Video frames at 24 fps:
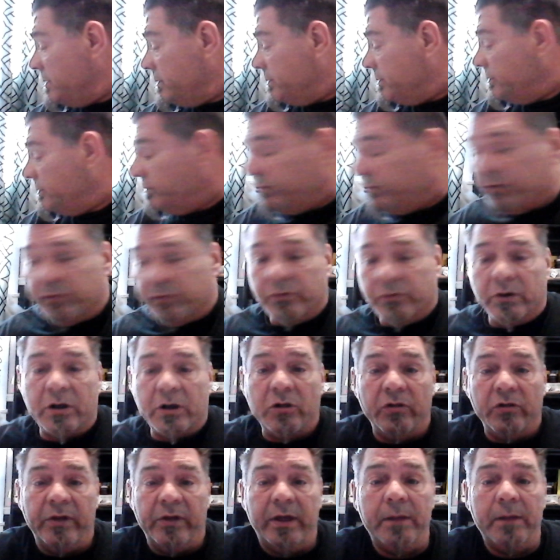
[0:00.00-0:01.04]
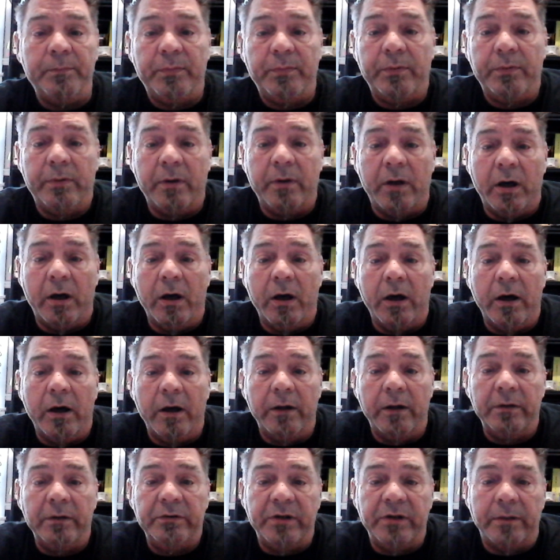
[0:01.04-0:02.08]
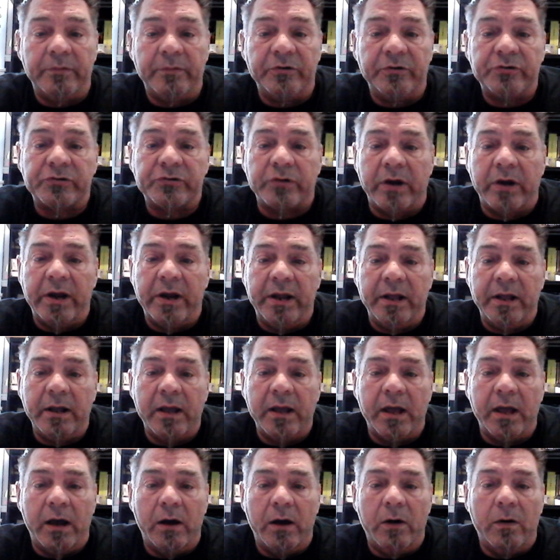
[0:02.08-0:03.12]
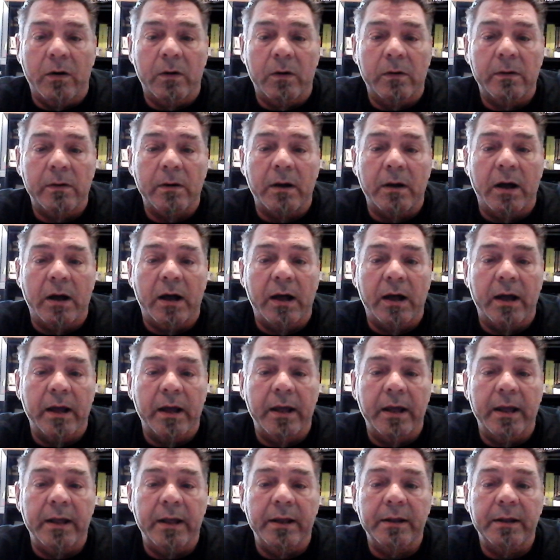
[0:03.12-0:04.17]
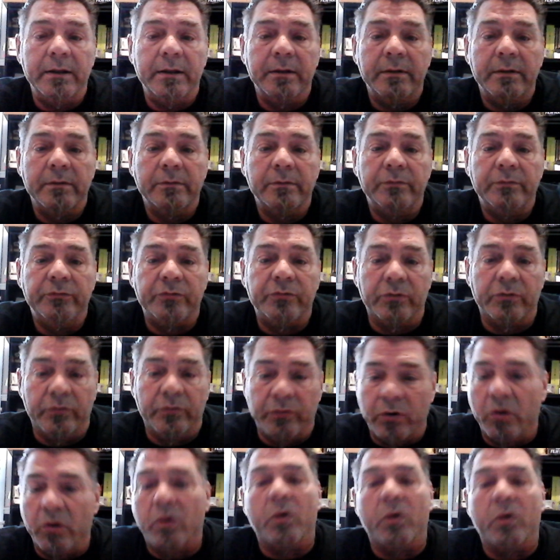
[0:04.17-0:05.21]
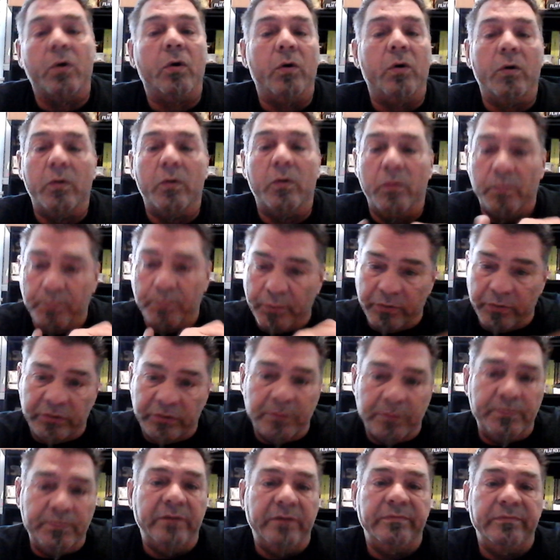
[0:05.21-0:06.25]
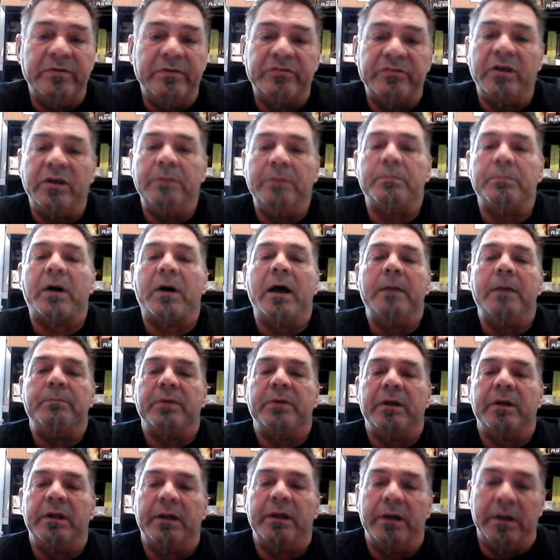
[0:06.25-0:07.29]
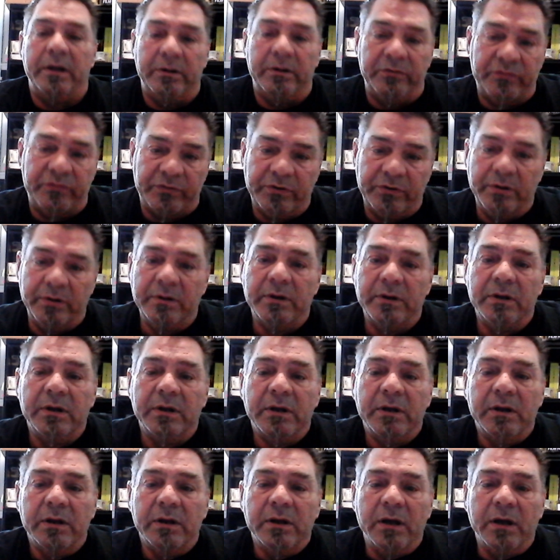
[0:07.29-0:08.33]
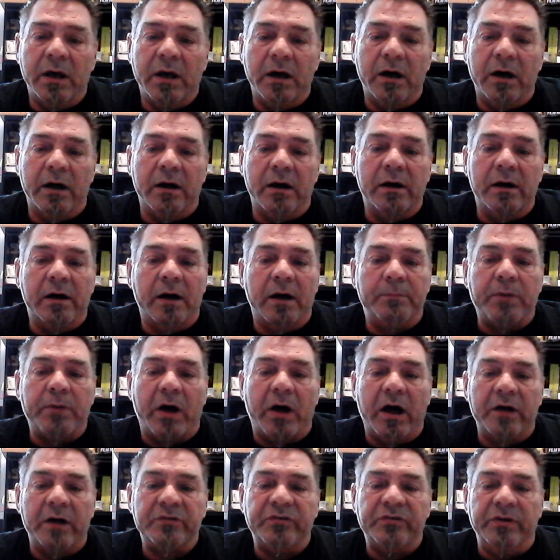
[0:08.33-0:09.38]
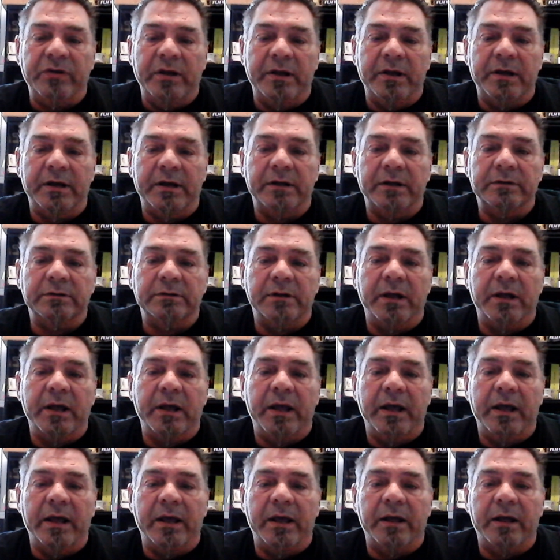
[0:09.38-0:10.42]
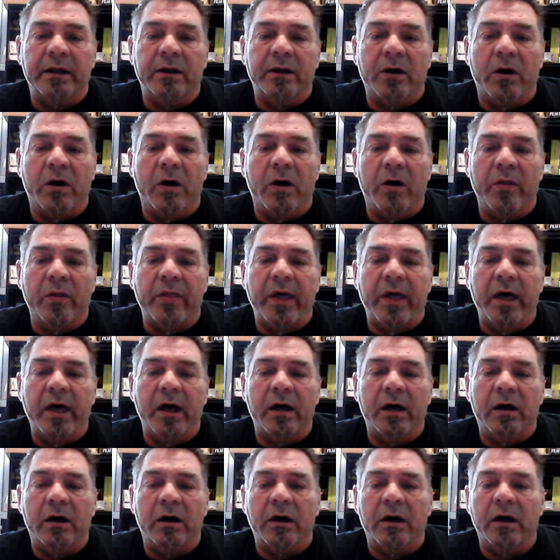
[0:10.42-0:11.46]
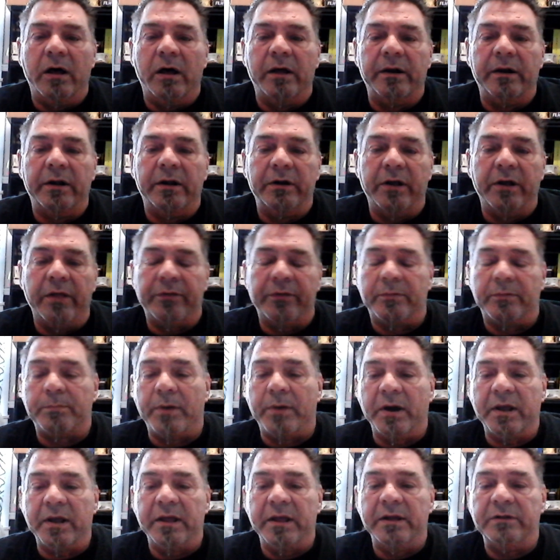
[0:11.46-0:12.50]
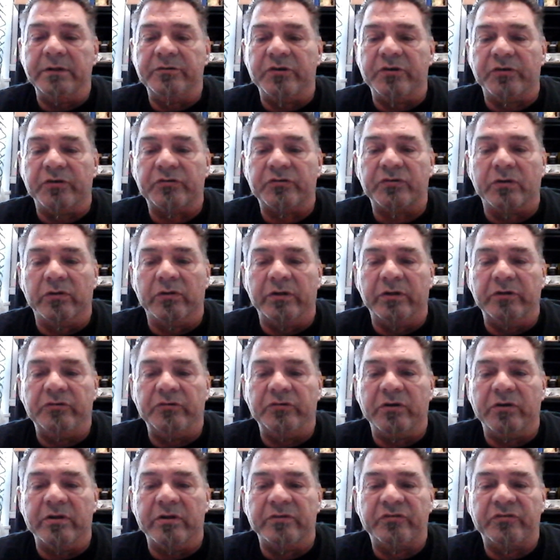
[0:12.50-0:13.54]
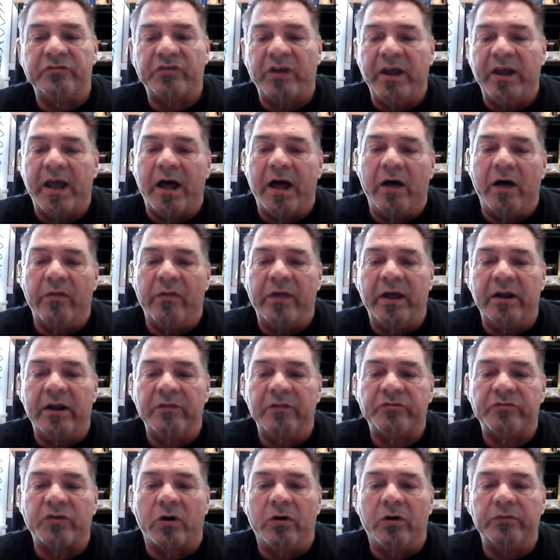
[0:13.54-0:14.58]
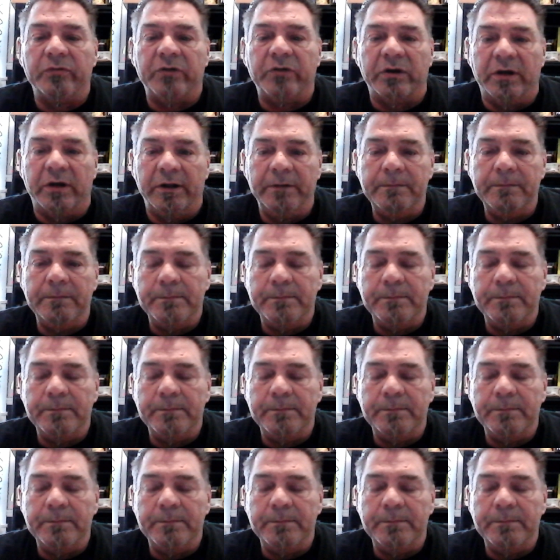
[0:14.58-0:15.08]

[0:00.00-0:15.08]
do a clip demonstrating how I drill the hole, put the PVC pipe in it, epoxy it, and all that on another bucket, just so that you can see how that's all done.